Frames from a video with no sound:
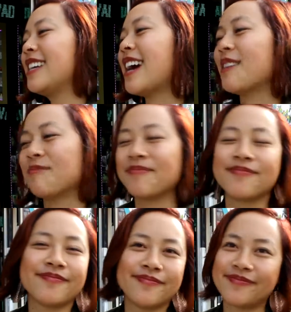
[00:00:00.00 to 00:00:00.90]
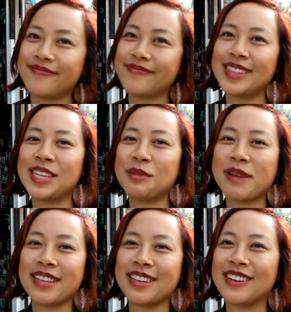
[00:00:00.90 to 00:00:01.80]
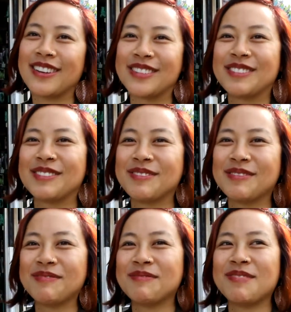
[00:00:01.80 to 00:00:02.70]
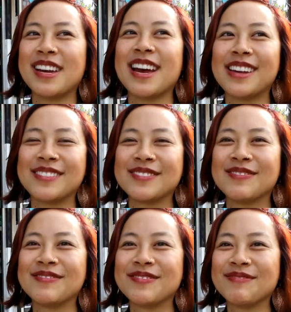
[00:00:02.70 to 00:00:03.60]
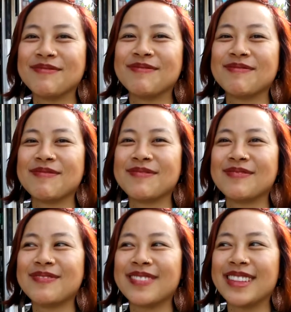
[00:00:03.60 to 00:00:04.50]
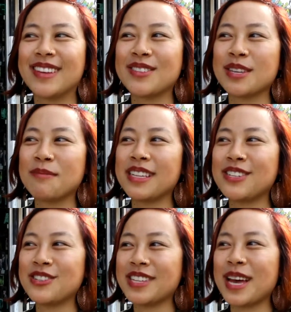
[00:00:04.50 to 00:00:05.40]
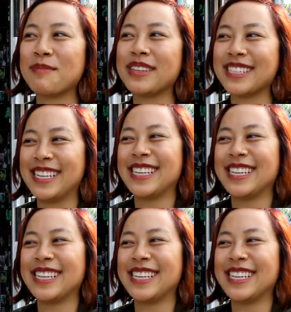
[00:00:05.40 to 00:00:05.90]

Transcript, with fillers: yeah, little by little. That's funny. Yeah. Okay, cool. Was, was there something that just happened?